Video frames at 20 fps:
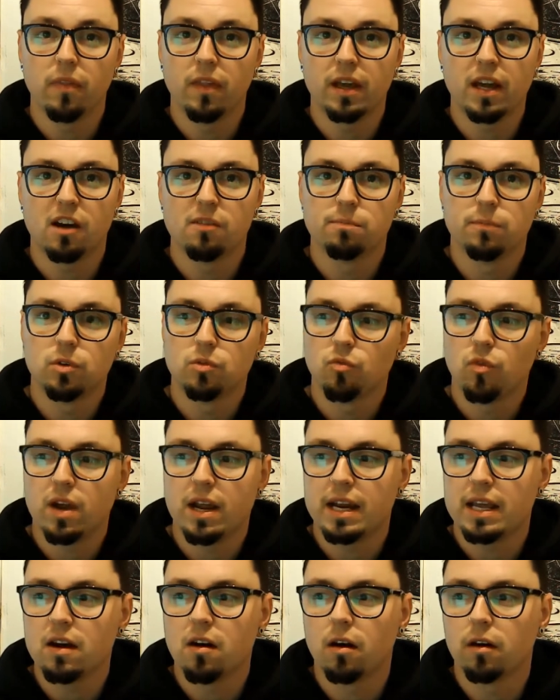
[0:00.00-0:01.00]
The government
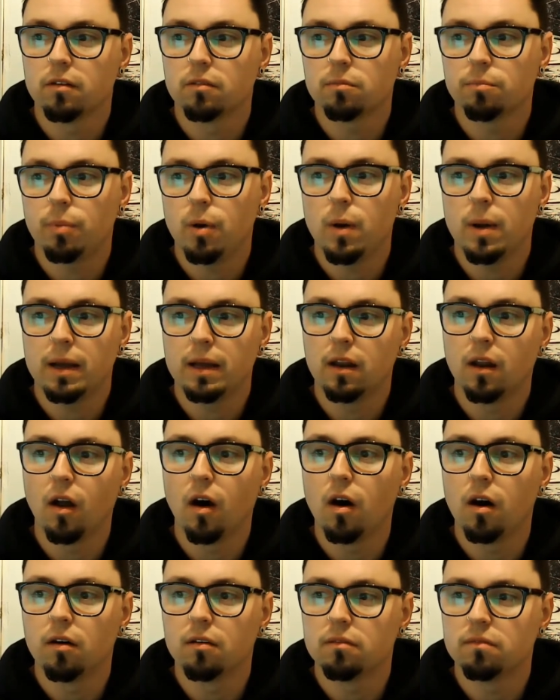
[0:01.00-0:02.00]
really aren't putting a
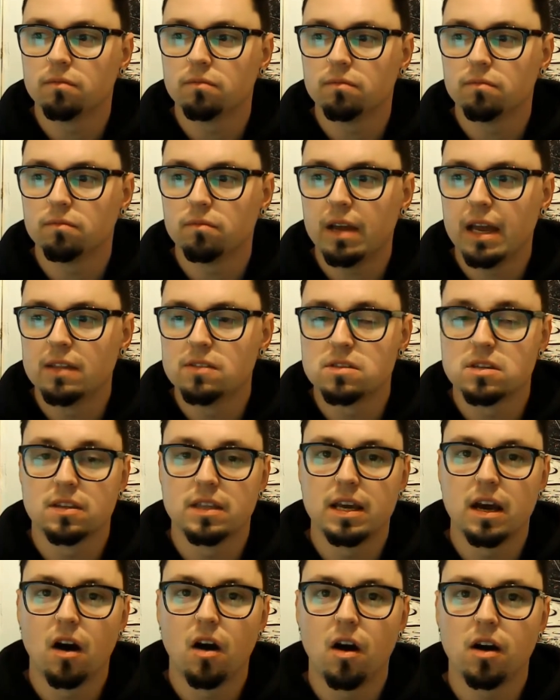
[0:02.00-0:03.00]
lot into
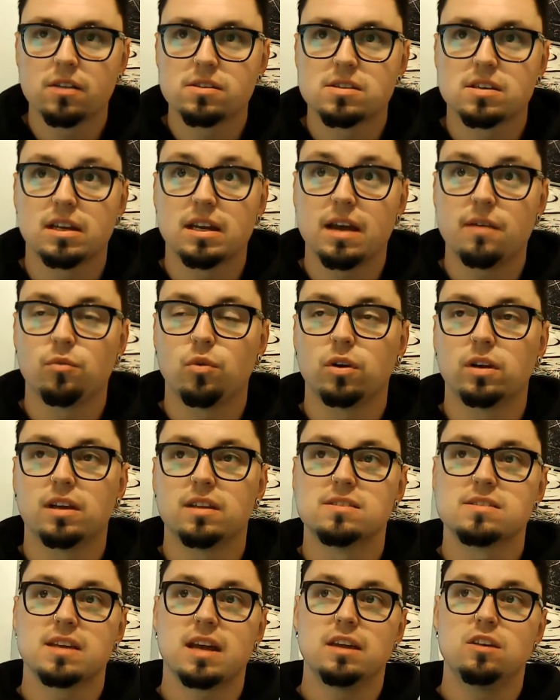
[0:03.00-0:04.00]
the arts, and everyone can
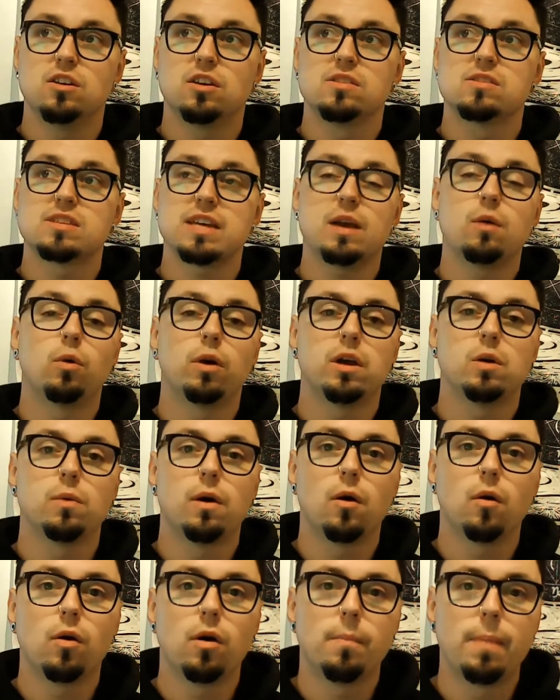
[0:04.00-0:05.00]
say, you can say what you
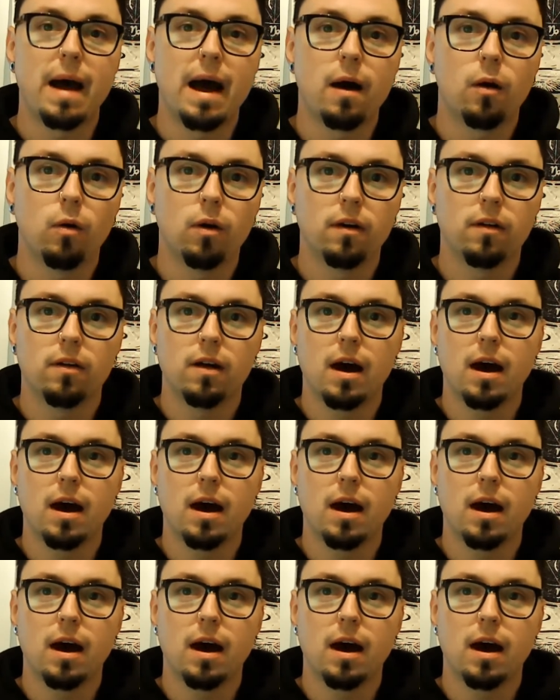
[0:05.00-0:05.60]
will about.